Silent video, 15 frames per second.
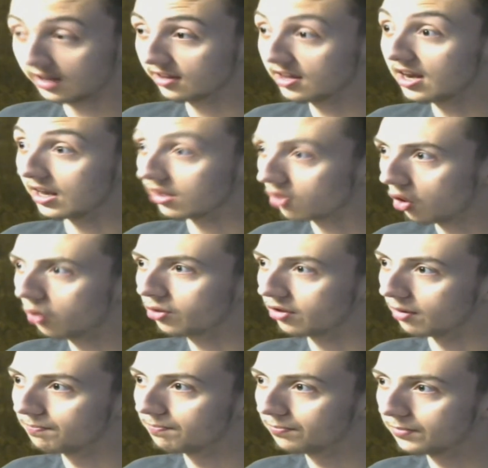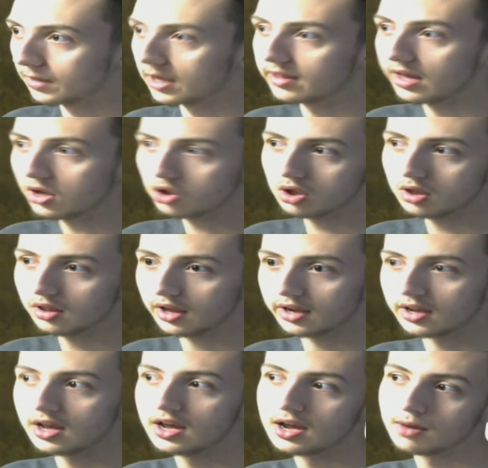said, it's wholesome. It's actually
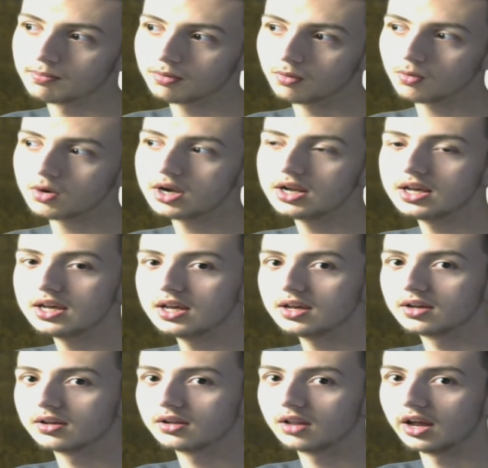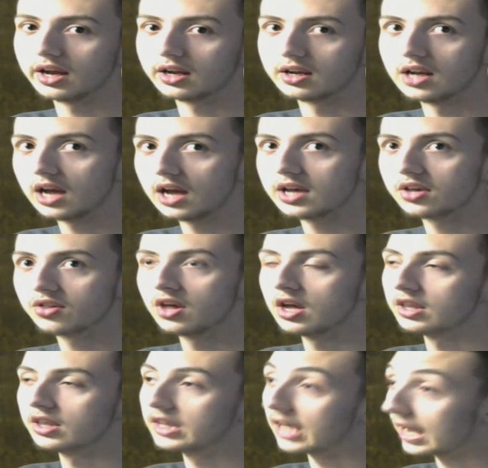like pretty like nice.
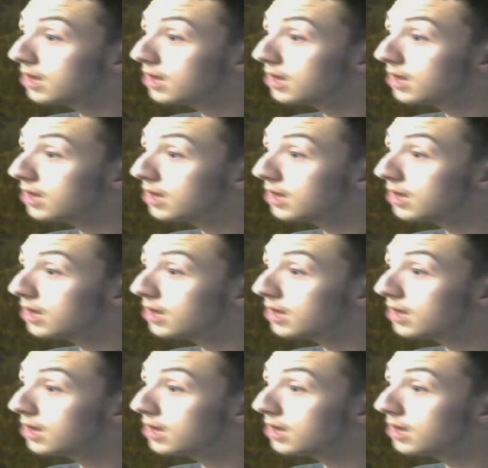The